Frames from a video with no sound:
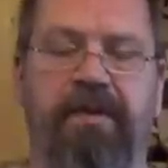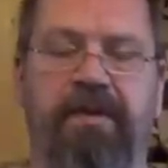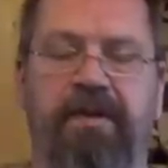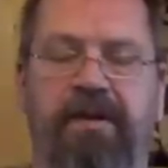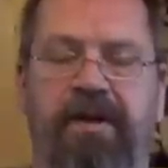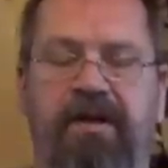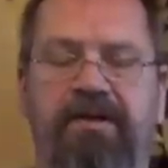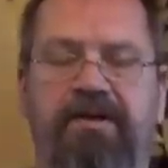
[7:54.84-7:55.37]

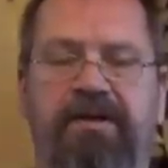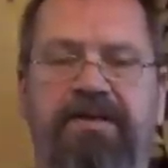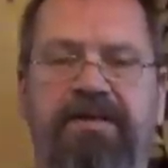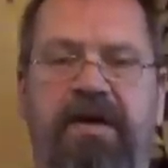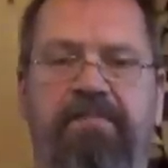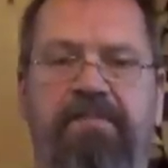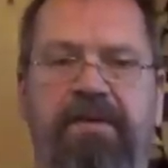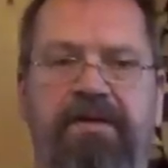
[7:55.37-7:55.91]
Another
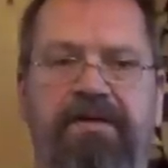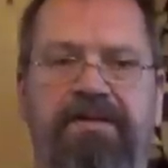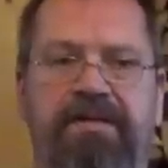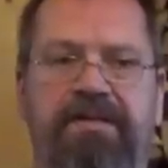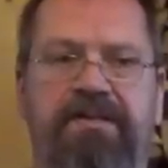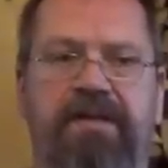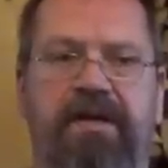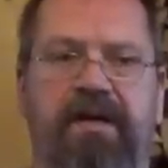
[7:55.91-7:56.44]
example is
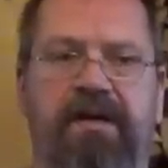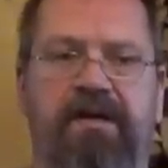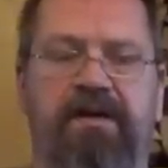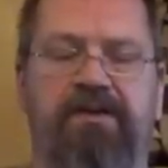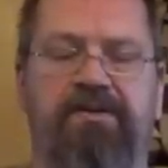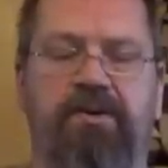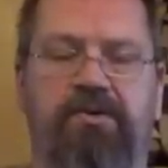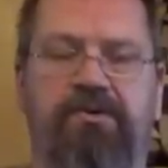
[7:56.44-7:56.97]
this guy,
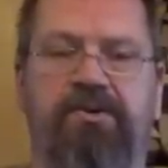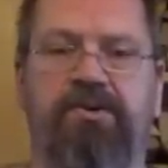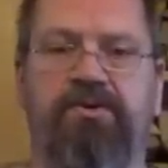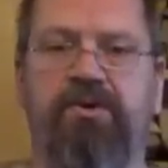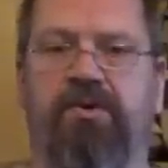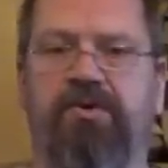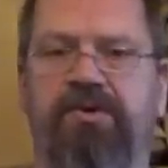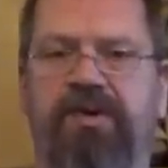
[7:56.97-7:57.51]
Dr.
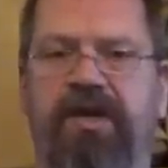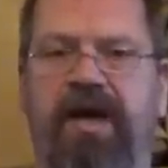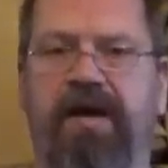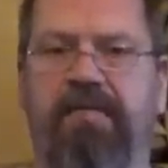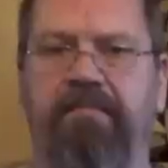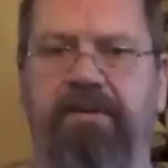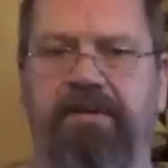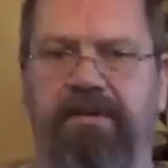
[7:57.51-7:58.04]
John
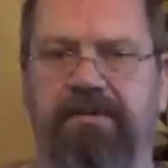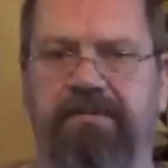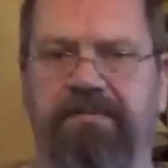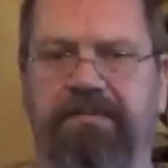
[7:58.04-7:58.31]
Campbell.